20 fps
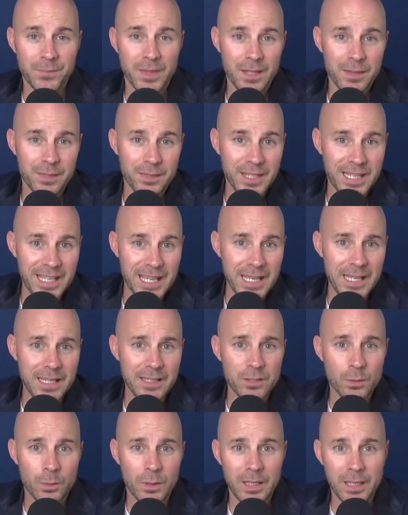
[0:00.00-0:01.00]
The key
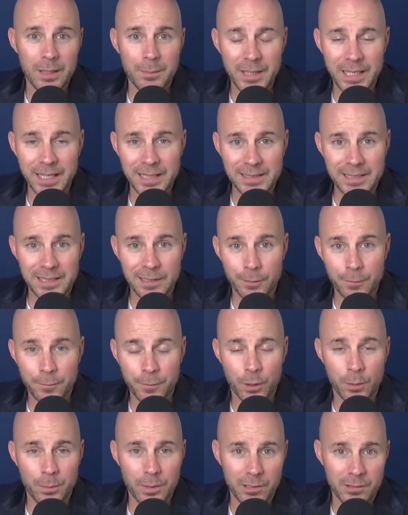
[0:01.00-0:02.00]
to eliminating the
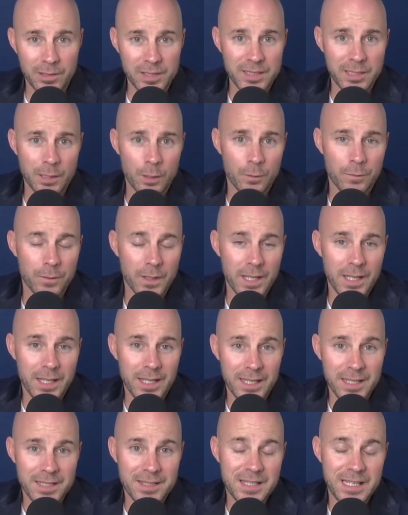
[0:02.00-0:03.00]
phobia itself
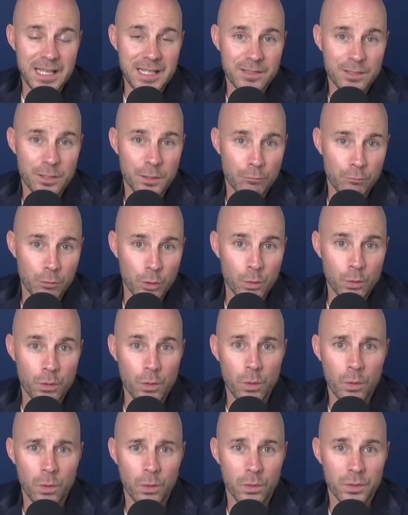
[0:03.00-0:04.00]
is to get to the root
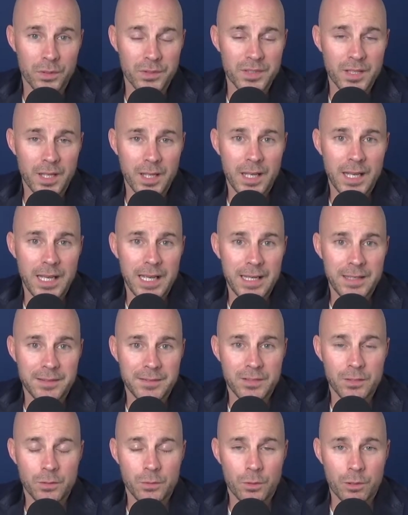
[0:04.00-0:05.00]
cause and
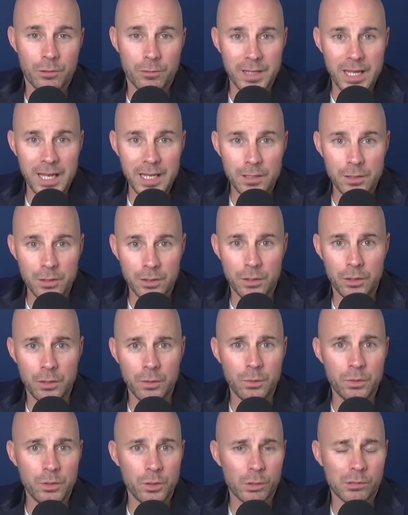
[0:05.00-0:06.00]
to create new
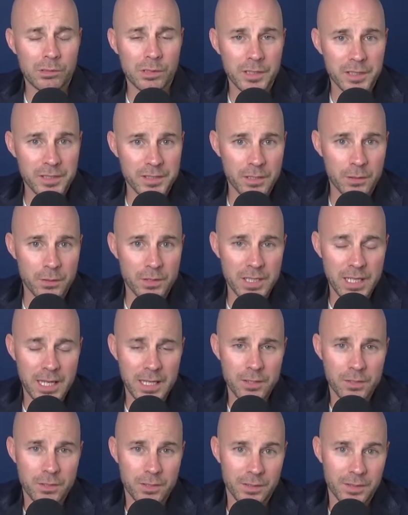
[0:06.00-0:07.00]
neural
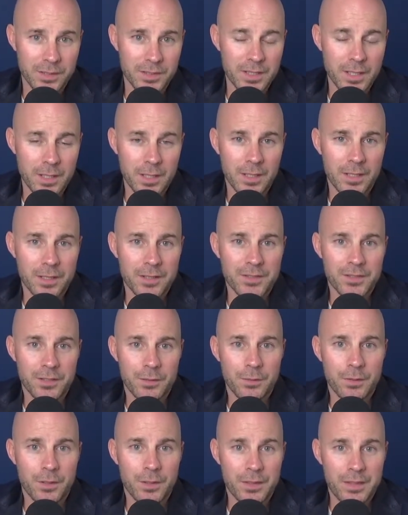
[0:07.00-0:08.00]
associations so
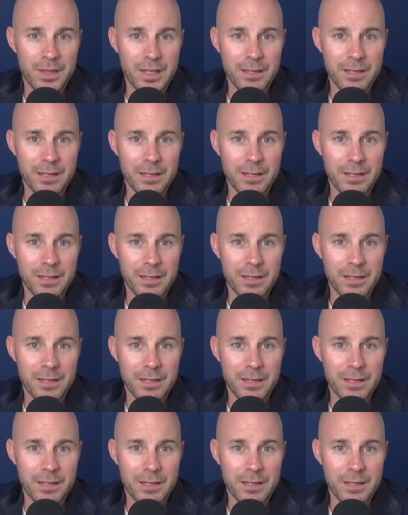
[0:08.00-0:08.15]
that there